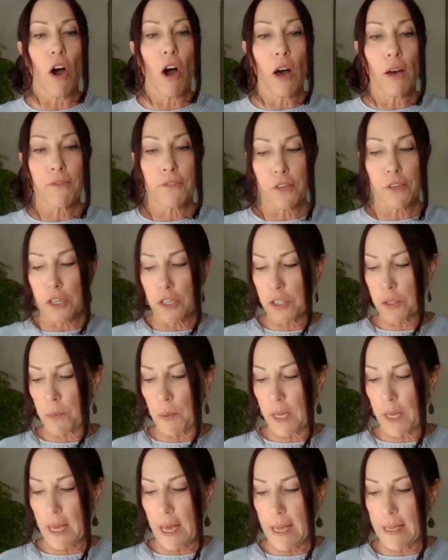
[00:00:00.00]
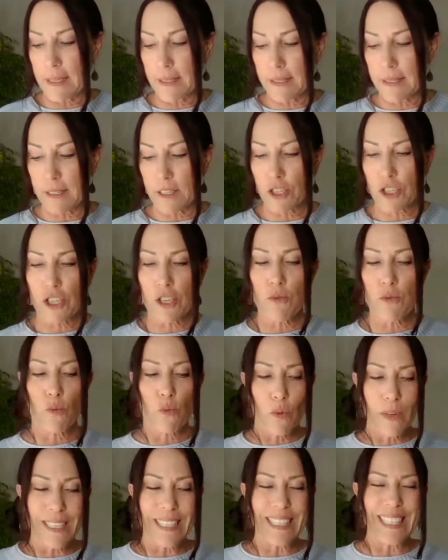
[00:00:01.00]
offers because she
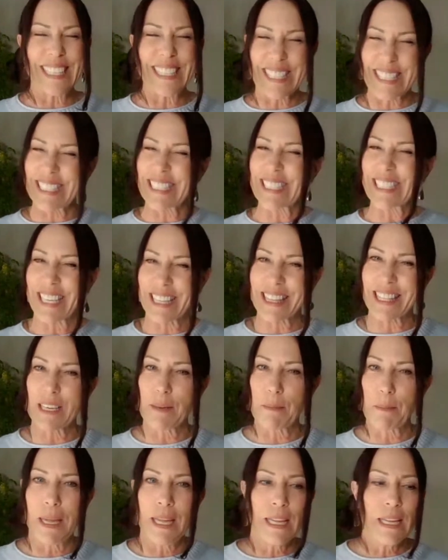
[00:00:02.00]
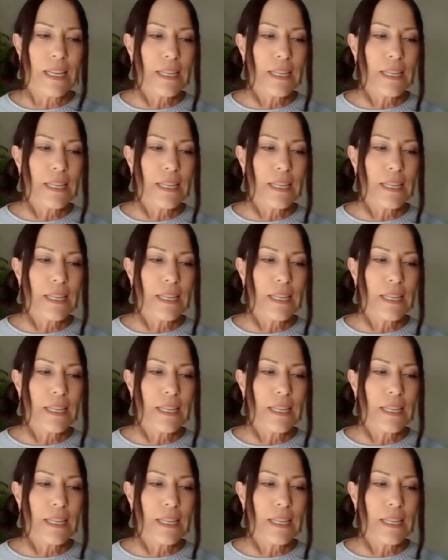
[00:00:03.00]
really didn't get them